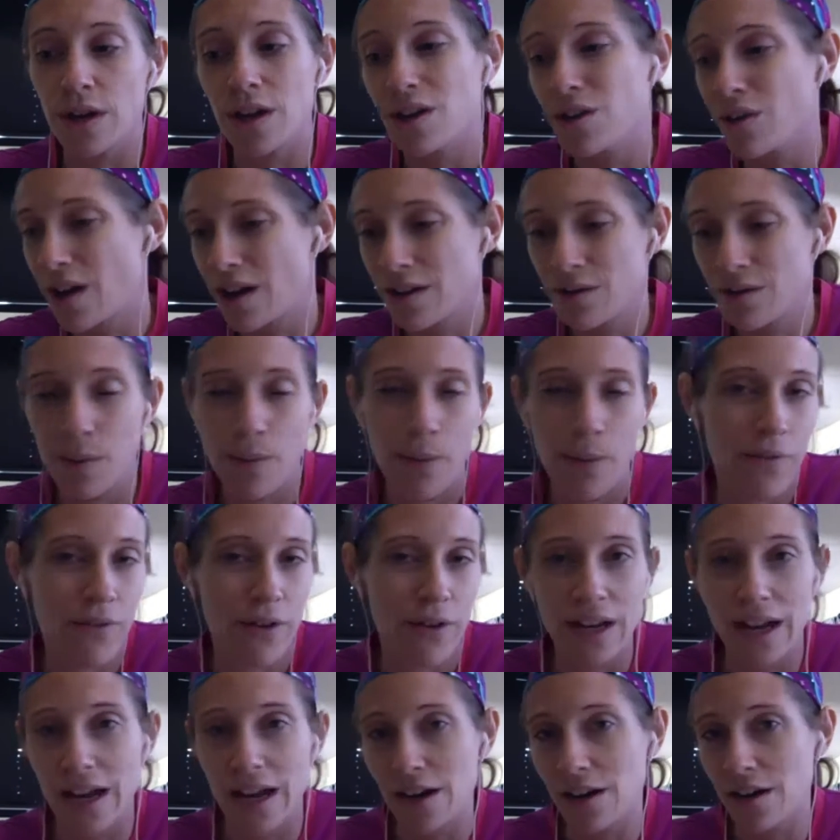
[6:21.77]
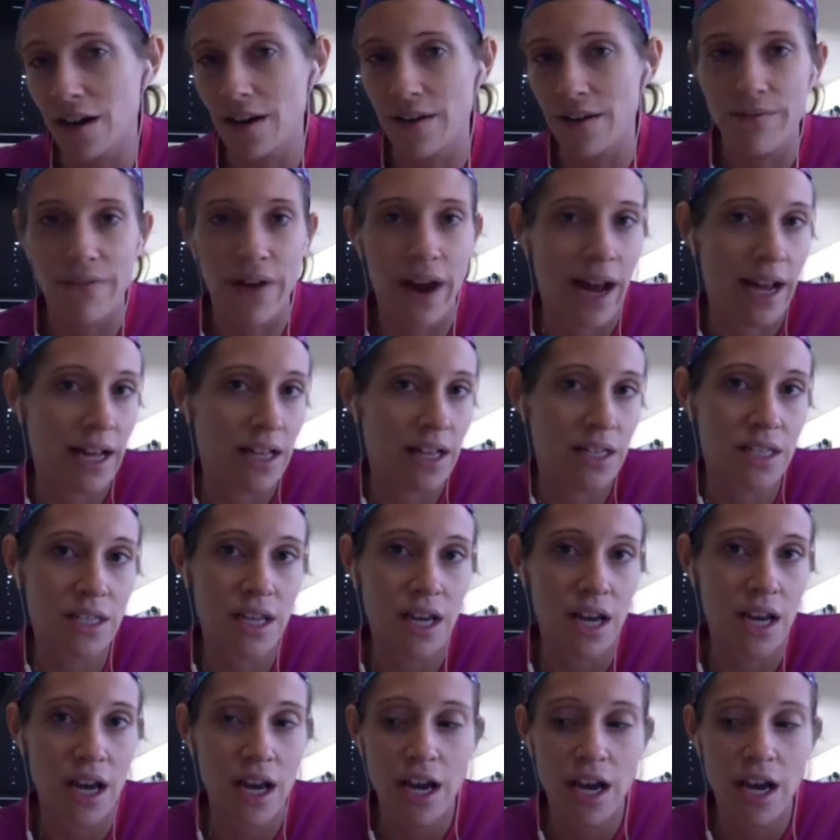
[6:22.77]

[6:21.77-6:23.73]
You don't have to be perfect at your invites.